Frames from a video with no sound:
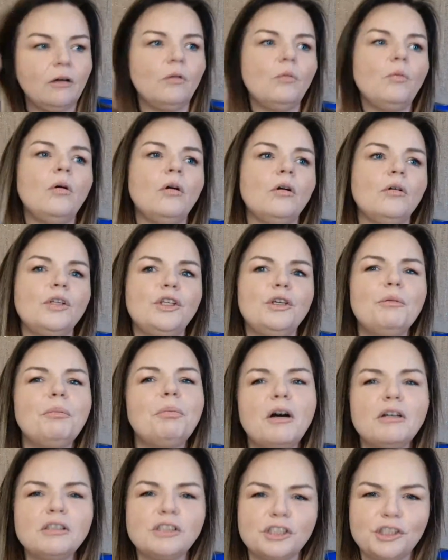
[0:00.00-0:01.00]
well, you
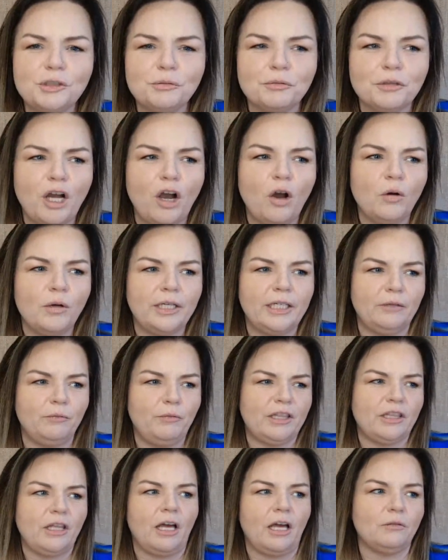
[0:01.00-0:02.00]
posted you were going, and
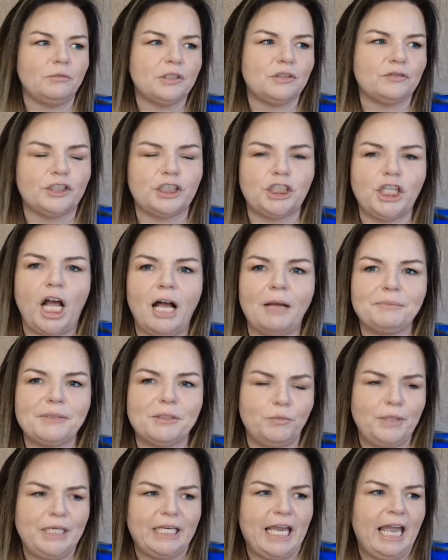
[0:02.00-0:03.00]
we thought it was for shops,
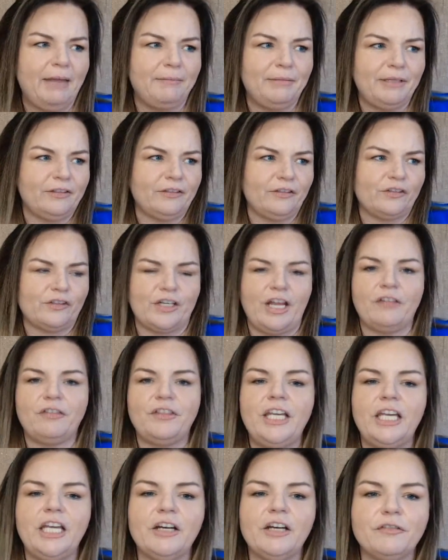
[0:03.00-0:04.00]
and we came, and there's
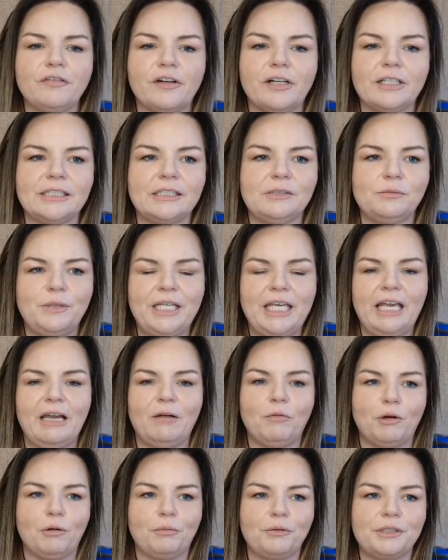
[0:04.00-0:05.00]
nothing here for us, as we can't
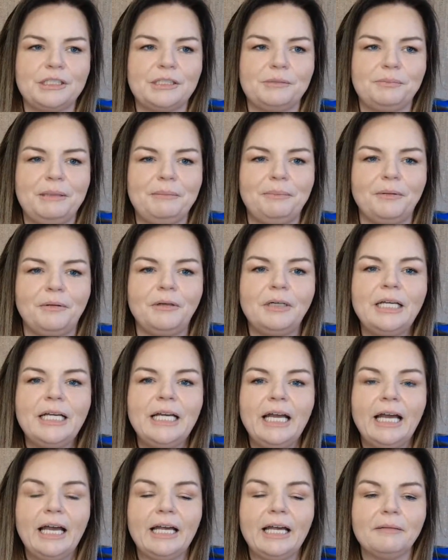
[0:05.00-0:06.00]
work with these people.
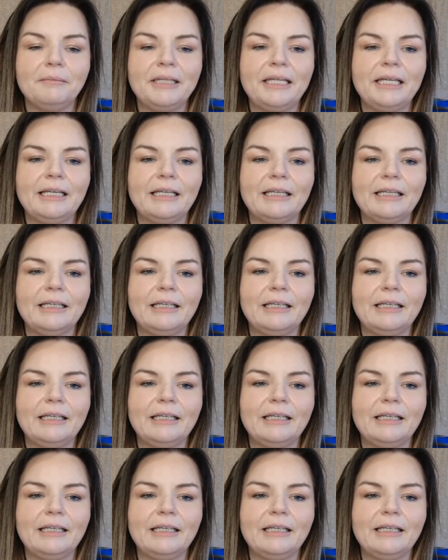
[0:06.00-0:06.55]
And I'm like,